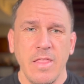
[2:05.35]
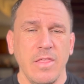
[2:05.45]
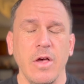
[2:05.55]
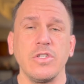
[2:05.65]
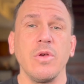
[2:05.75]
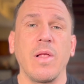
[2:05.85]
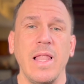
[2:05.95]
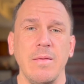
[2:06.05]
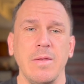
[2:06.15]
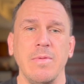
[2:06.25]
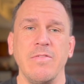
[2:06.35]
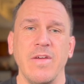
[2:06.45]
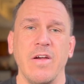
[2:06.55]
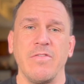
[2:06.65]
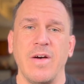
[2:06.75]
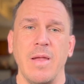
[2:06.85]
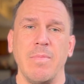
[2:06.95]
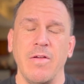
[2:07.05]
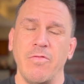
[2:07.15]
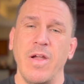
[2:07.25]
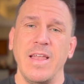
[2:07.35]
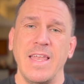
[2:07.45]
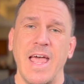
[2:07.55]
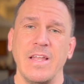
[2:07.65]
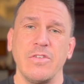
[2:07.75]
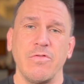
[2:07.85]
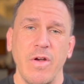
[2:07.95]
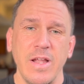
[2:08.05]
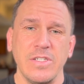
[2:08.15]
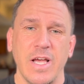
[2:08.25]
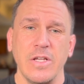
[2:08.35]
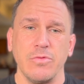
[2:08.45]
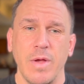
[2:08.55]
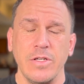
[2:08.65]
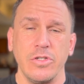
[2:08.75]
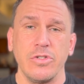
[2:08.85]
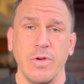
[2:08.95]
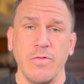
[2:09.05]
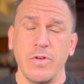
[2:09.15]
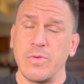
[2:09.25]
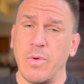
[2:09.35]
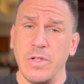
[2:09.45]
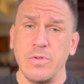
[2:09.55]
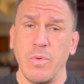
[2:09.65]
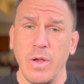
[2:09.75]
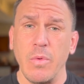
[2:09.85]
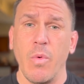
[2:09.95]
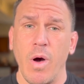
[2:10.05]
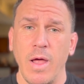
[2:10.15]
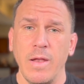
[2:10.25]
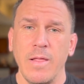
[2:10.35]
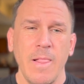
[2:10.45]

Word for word: they also claim to be verified by FranData's franchise registry for 2021,